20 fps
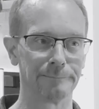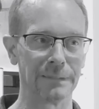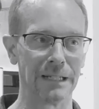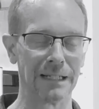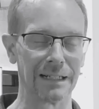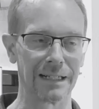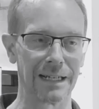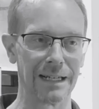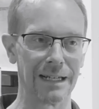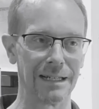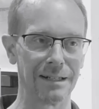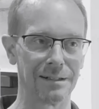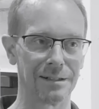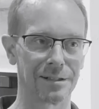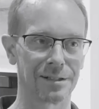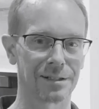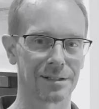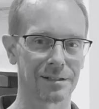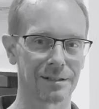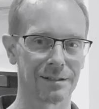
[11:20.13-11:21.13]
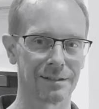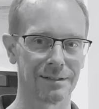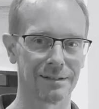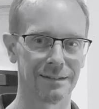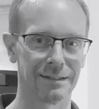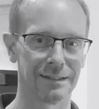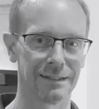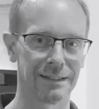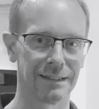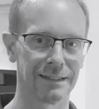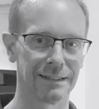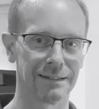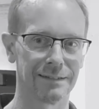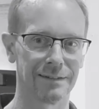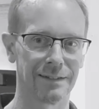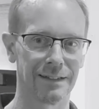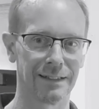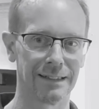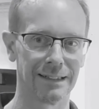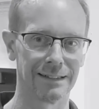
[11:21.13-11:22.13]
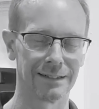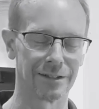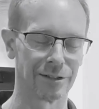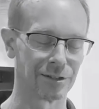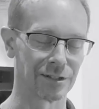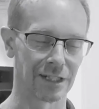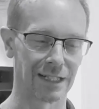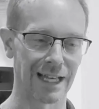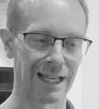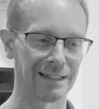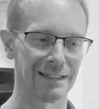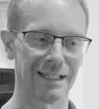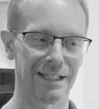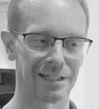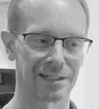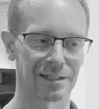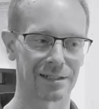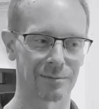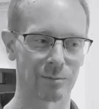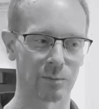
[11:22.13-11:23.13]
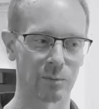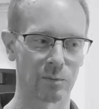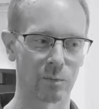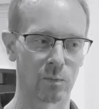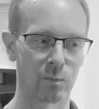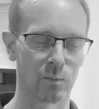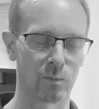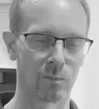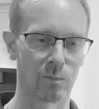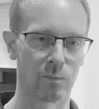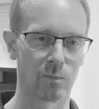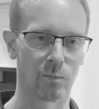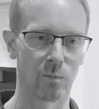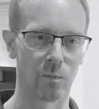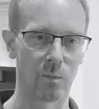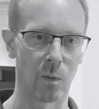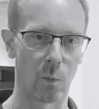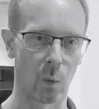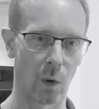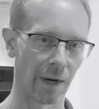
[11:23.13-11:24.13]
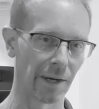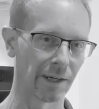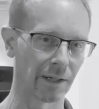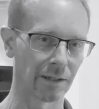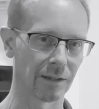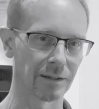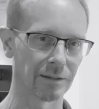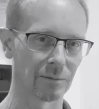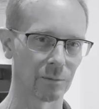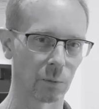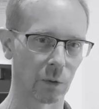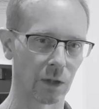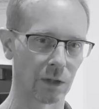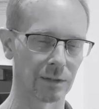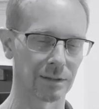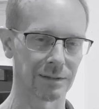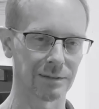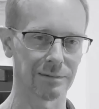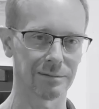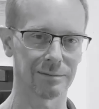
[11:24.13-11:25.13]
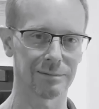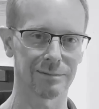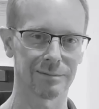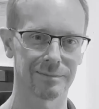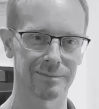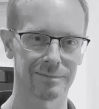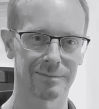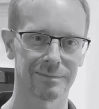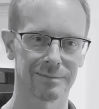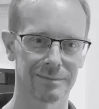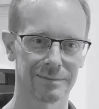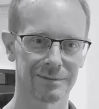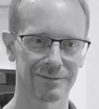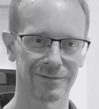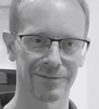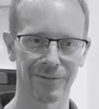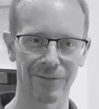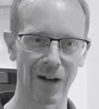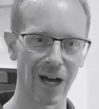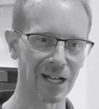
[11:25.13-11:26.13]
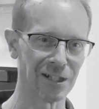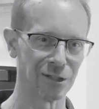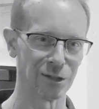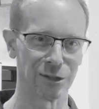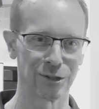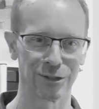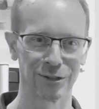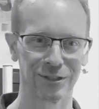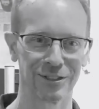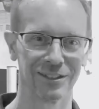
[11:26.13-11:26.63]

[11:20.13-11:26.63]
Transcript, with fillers: It gains there's a lot less wire work. Fudge!